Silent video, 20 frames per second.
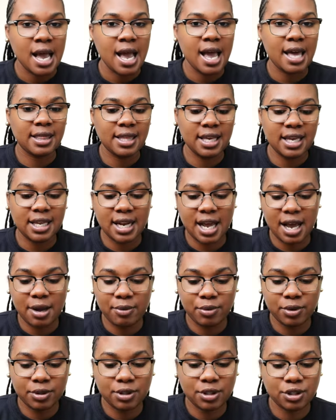And then I
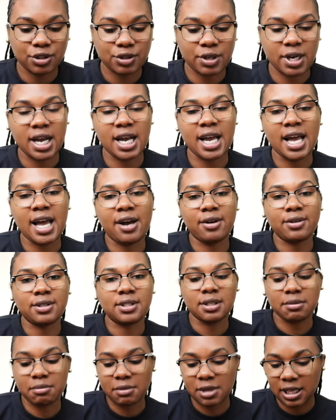want to try out
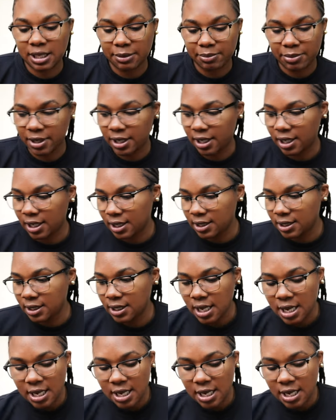some clip-ins.